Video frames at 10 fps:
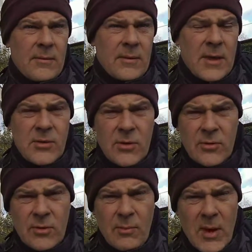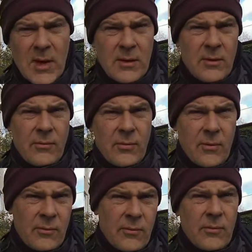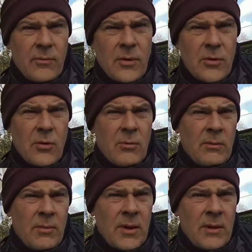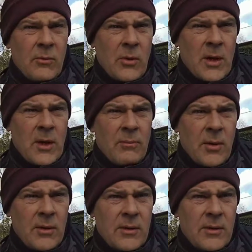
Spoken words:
that's just a part of the human being we are. But